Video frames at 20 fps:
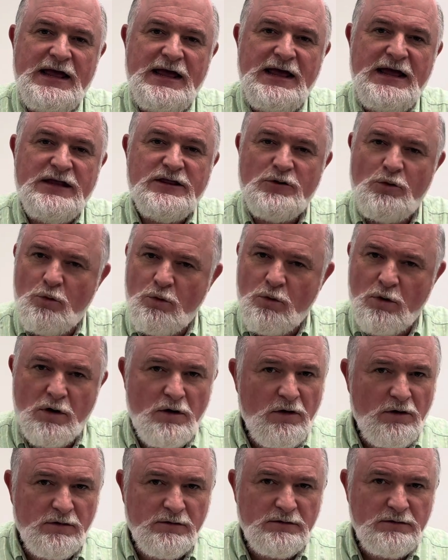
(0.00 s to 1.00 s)
in the
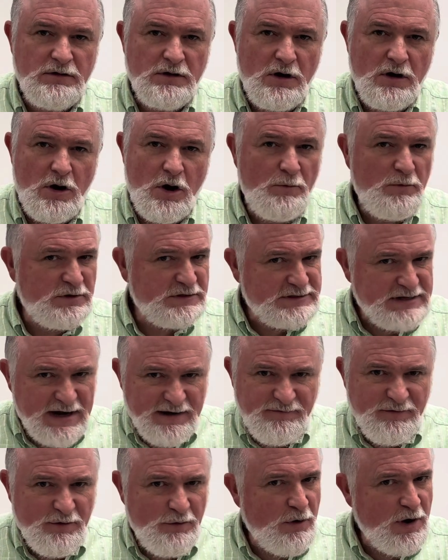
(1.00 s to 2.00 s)
world, almost
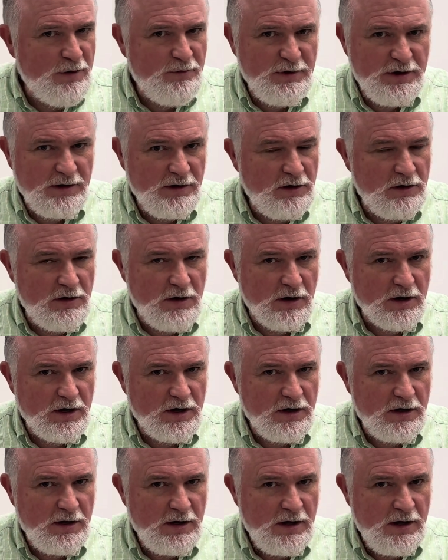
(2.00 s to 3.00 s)
everywhere we look.
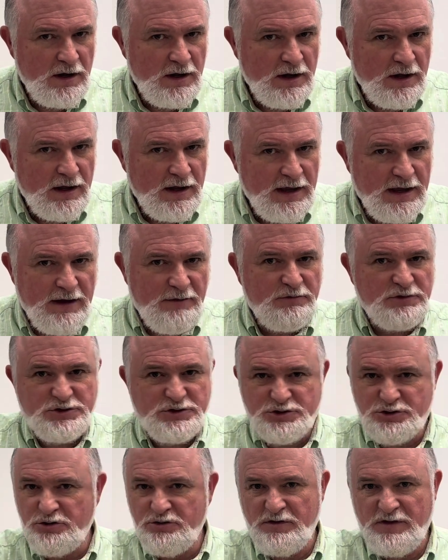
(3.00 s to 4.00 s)
It was
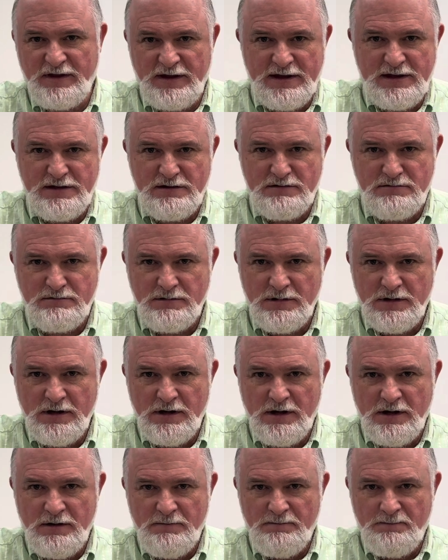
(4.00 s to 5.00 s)
true then,
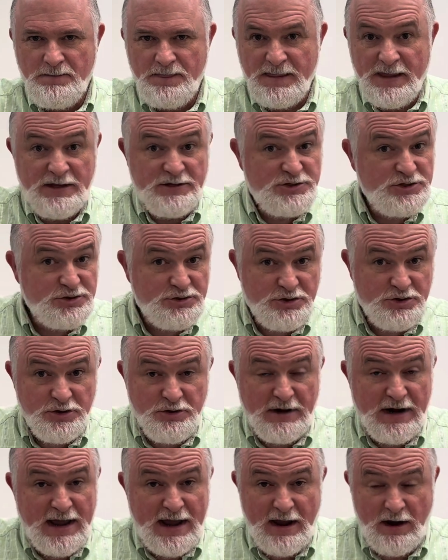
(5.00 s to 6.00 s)
it's true
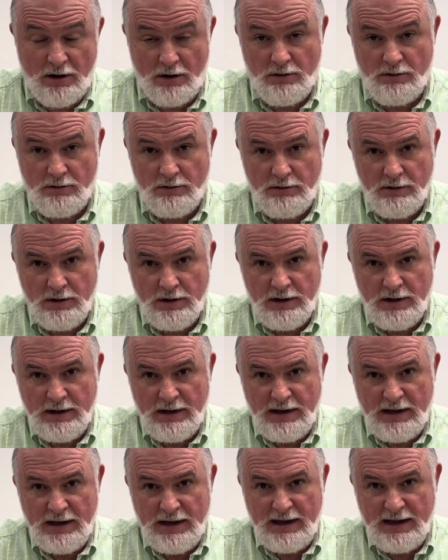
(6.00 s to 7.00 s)
now.
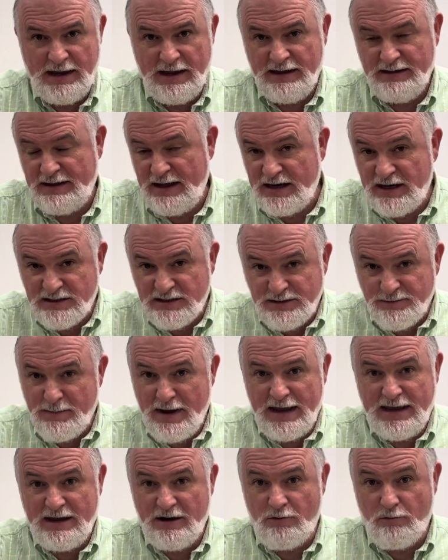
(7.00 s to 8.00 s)
That doesn't
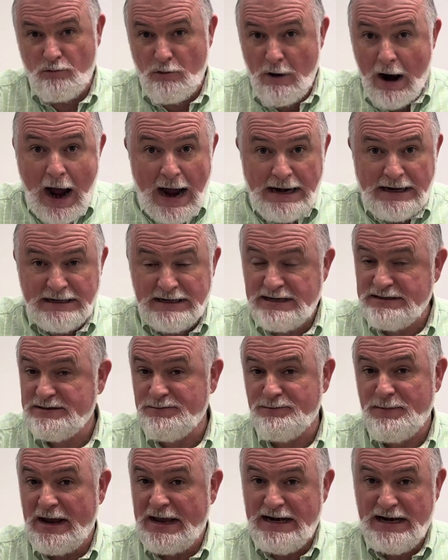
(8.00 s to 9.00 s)
make it right, it doesn't
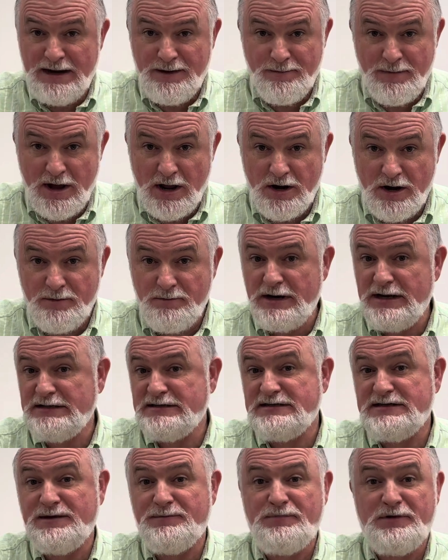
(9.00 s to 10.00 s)
make it any better, but
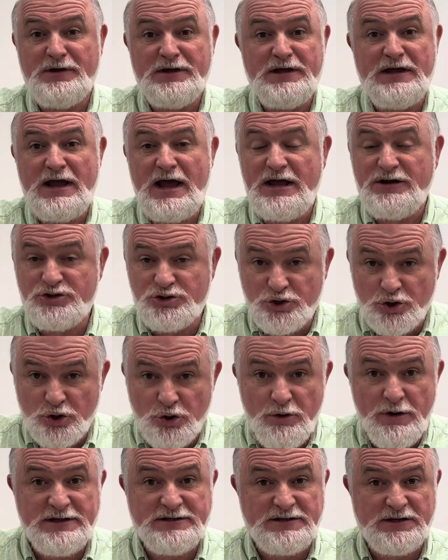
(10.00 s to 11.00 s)
it's simply a
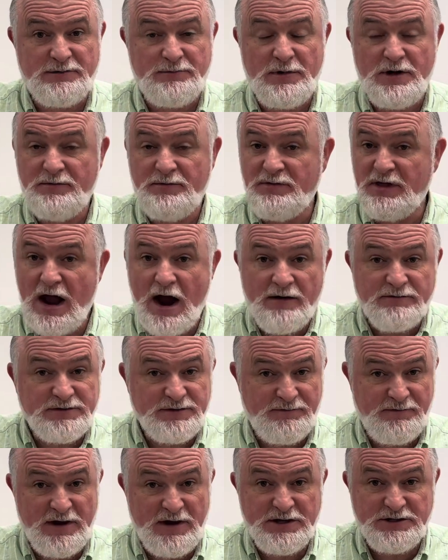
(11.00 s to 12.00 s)
truism of the
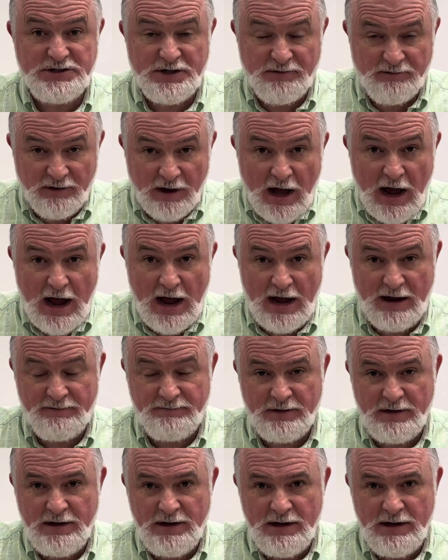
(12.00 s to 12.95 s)
observation of life.